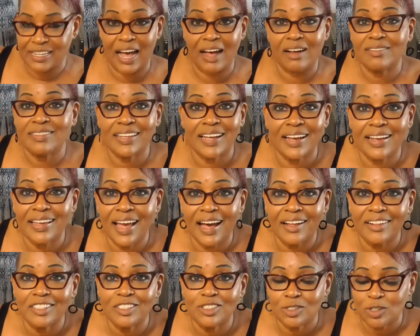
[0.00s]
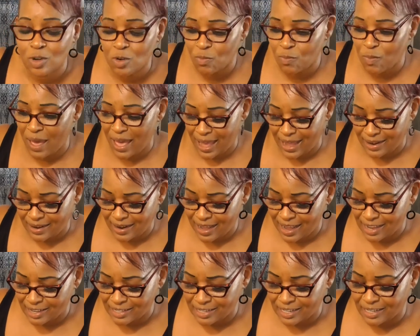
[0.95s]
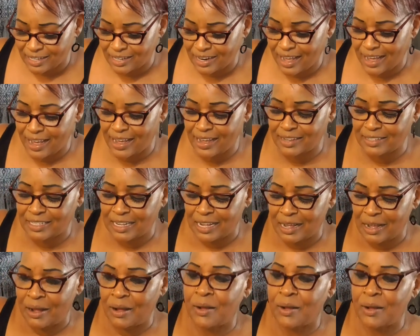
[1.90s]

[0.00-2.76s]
I'll tell y'all the truth. Bad days, good days,